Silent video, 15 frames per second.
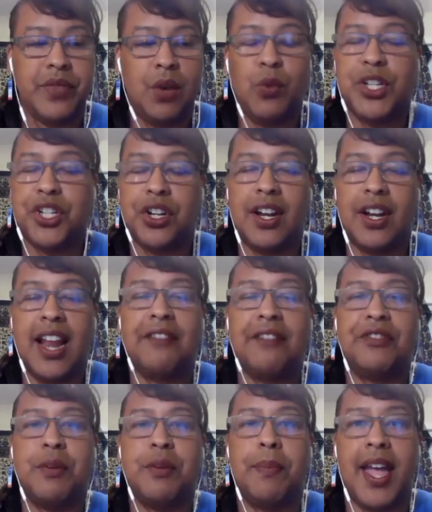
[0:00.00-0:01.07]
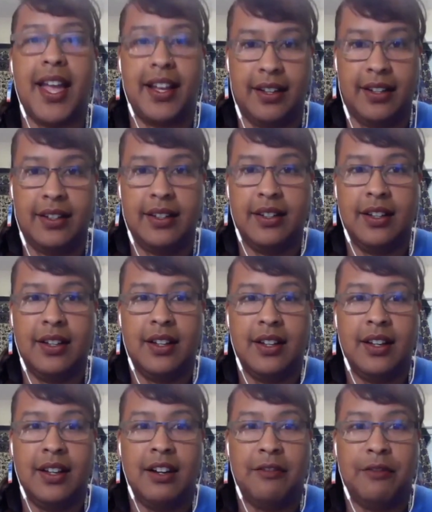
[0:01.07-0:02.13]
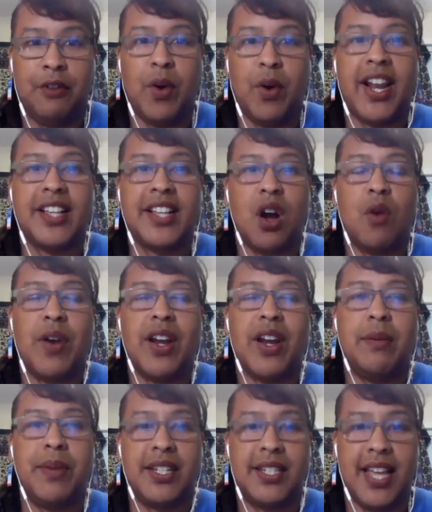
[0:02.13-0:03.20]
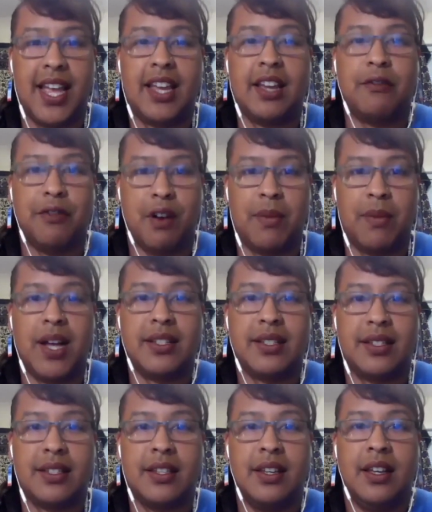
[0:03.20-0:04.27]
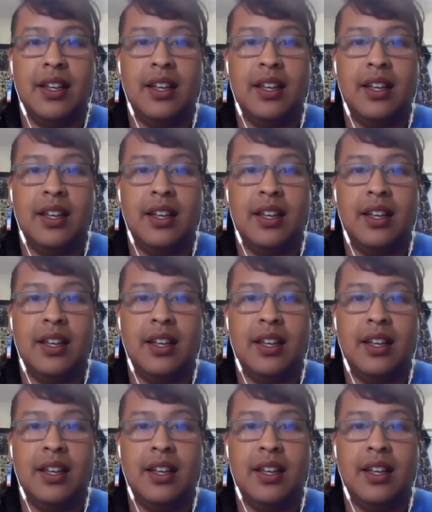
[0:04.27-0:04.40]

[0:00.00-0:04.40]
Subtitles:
we shouldn't have to beg for what has already been taken from us.